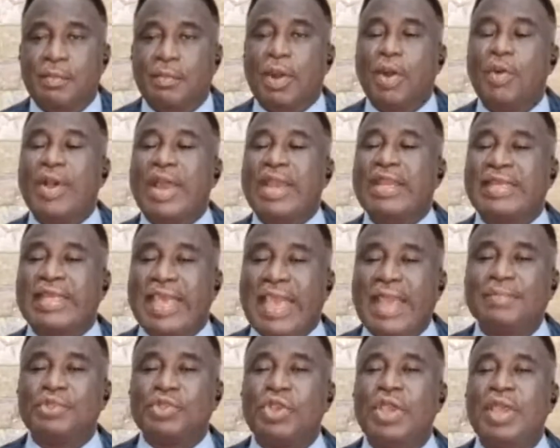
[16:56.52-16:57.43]
But when it
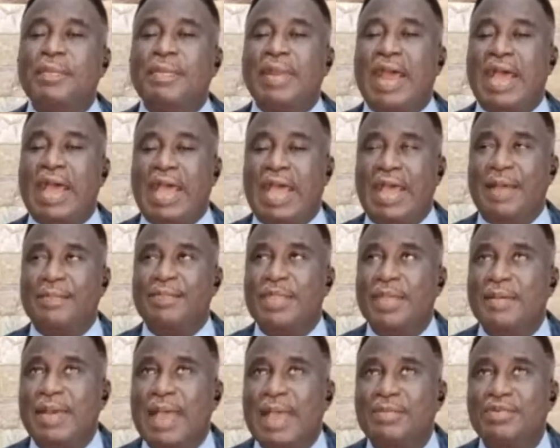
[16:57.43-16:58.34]
came to
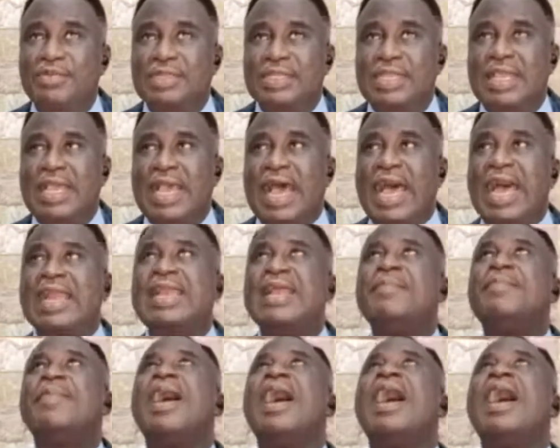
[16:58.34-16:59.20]
Abraham, the Bible says, and